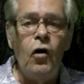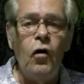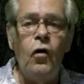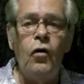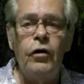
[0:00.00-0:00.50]

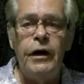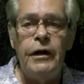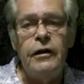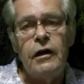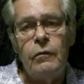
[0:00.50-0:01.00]
or an
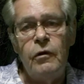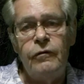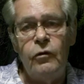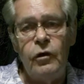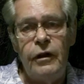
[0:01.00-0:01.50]
income
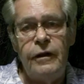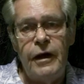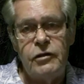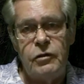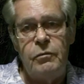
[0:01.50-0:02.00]
of
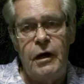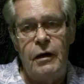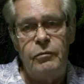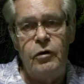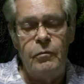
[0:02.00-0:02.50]
40,000
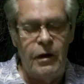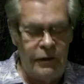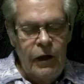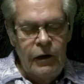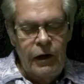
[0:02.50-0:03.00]
baht per
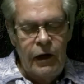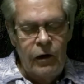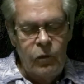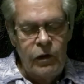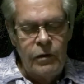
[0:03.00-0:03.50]
month.
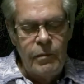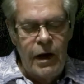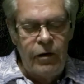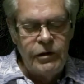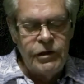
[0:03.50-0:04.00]
Now, with the
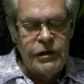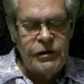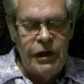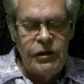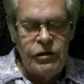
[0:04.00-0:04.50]
marriage
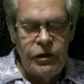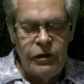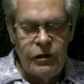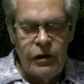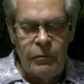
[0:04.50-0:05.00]

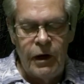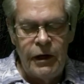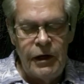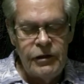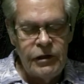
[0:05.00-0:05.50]
extension, the
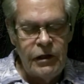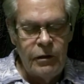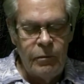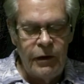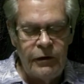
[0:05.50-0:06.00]
money is
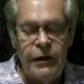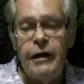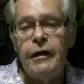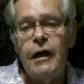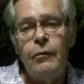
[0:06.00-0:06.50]
either monthly
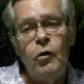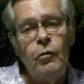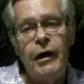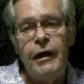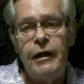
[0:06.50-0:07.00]
income or
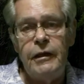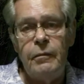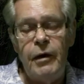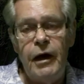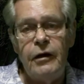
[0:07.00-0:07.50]
money in
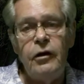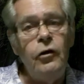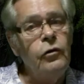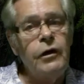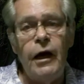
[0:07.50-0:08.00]
the bank.
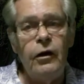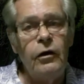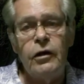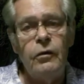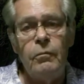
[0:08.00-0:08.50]
You
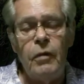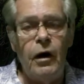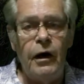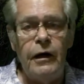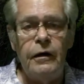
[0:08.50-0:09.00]
cannot
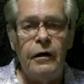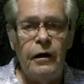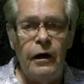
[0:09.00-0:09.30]
combine